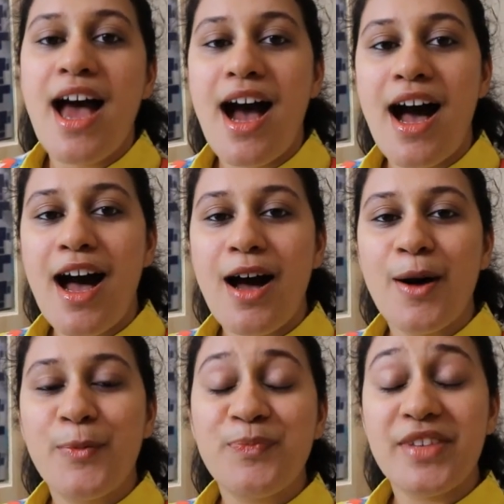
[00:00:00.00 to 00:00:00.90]

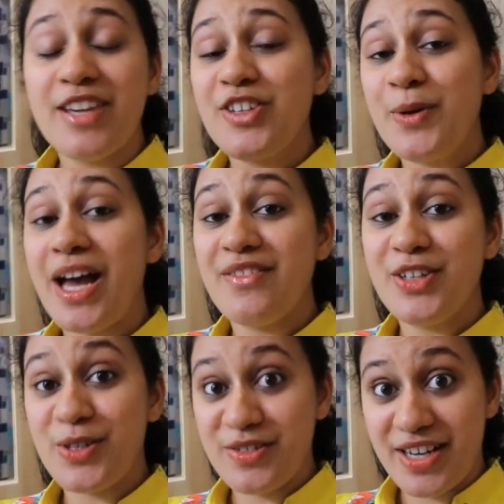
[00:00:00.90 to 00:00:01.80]
Um, if you
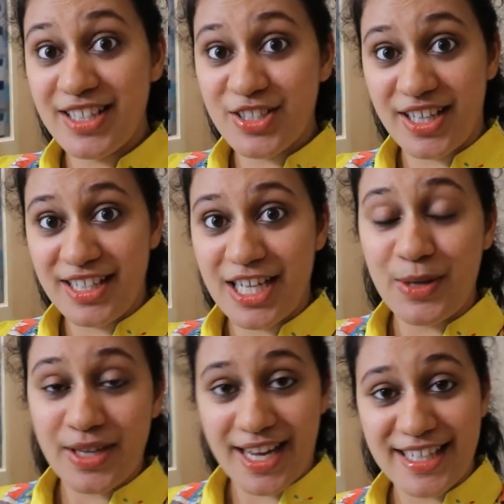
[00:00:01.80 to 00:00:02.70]
haven't already checked
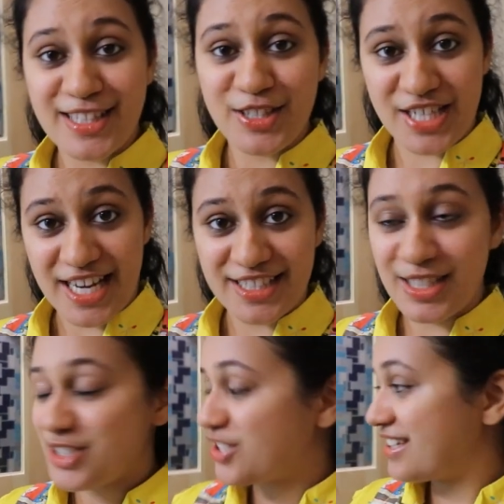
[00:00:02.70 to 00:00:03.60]
out Helly's
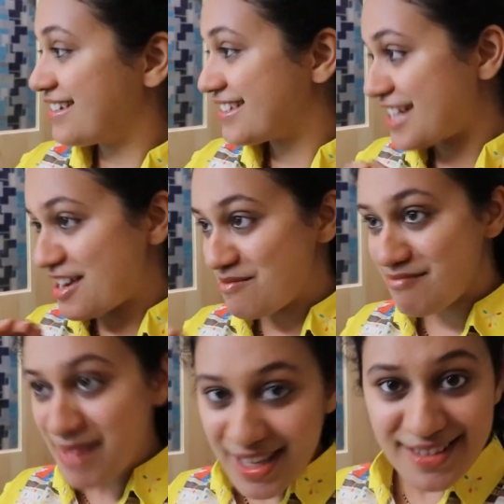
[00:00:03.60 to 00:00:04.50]
channel, she is an
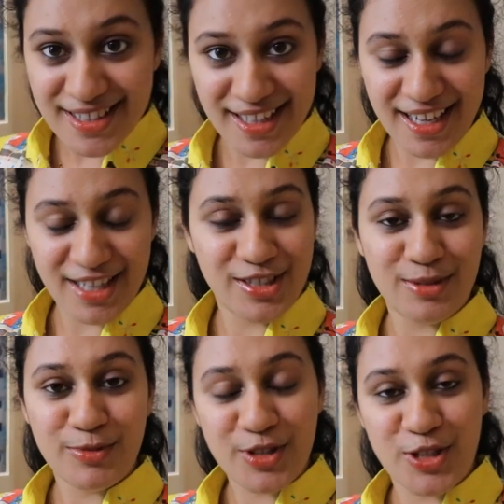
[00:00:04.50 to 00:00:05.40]
amazing
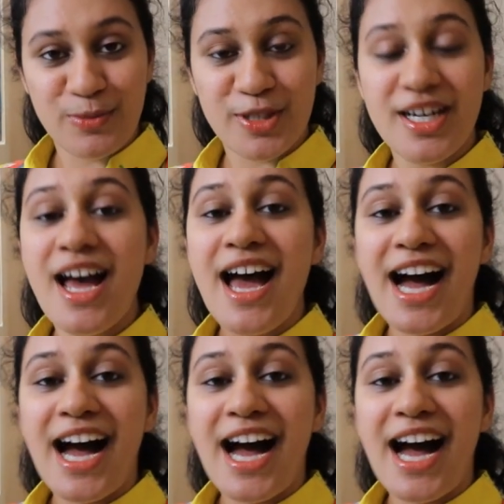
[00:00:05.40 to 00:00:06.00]
Indian booktuber.